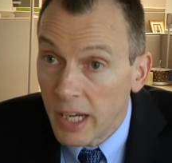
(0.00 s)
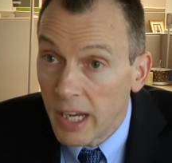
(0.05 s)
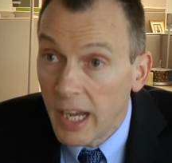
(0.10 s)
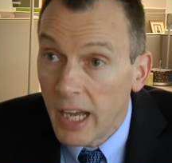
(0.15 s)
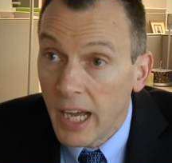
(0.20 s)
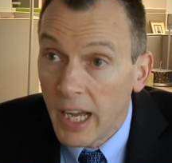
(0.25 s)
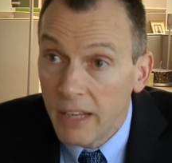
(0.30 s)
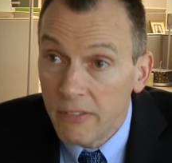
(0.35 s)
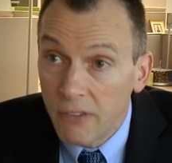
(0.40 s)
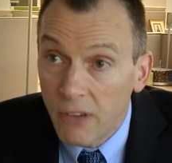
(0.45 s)
a
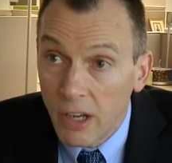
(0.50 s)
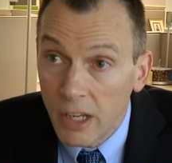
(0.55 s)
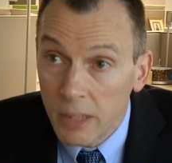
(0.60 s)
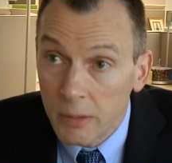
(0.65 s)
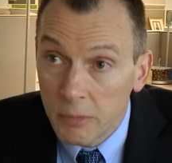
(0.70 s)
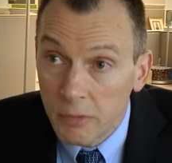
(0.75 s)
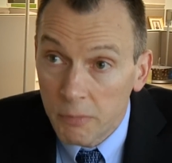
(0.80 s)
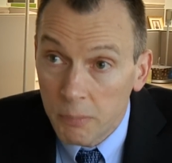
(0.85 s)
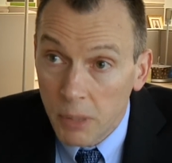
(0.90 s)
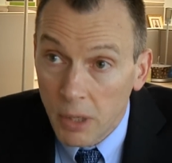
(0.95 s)
high
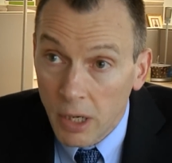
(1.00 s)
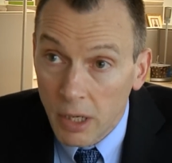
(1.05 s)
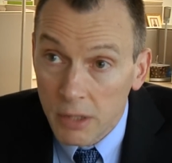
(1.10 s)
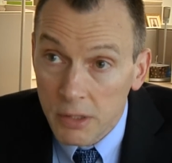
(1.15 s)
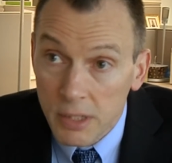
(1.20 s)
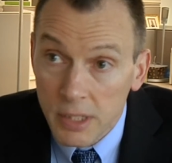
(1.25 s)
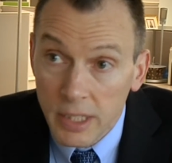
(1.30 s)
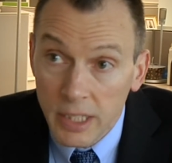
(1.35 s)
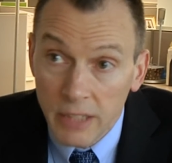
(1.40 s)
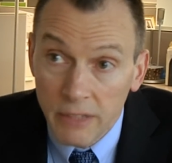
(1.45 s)
volume of
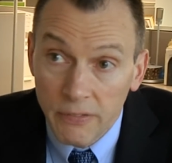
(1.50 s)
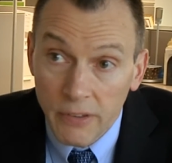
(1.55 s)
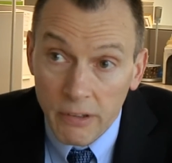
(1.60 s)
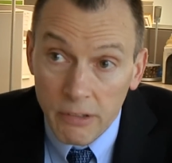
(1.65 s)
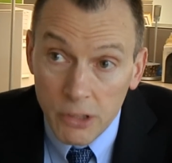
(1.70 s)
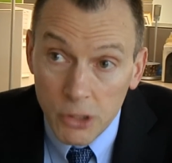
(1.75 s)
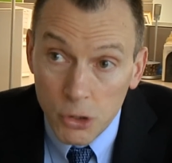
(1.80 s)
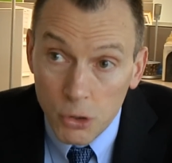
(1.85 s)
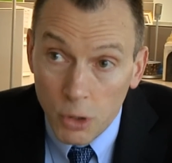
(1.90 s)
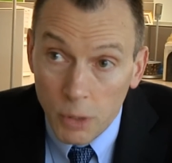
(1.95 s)
parts in a
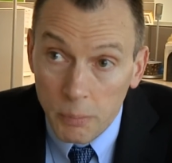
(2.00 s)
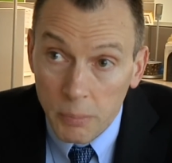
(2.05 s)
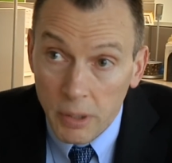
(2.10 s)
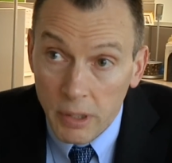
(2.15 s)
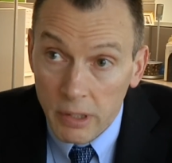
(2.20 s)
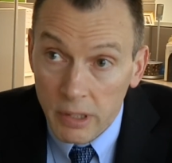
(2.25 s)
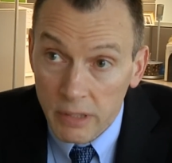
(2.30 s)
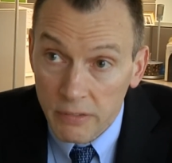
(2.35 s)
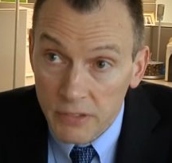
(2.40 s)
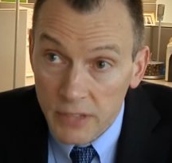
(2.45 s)
very short
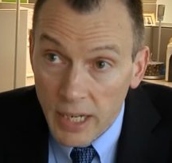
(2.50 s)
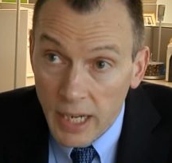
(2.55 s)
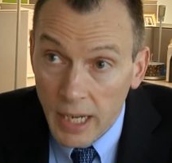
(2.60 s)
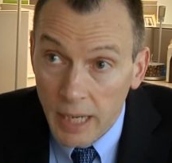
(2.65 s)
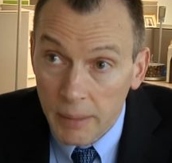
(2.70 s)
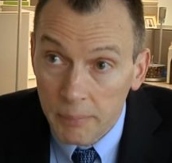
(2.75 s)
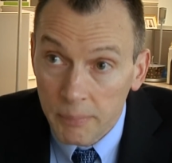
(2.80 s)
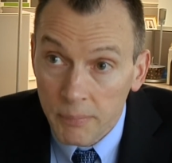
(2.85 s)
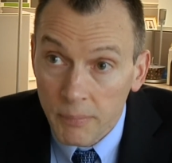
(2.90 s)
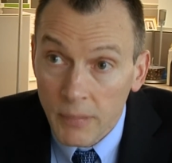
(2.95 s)
period of
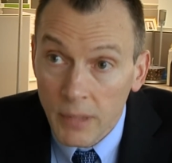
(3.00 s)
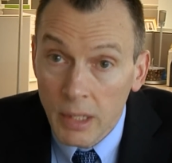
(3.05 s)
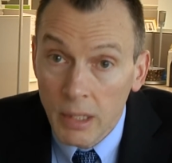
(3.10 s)
time.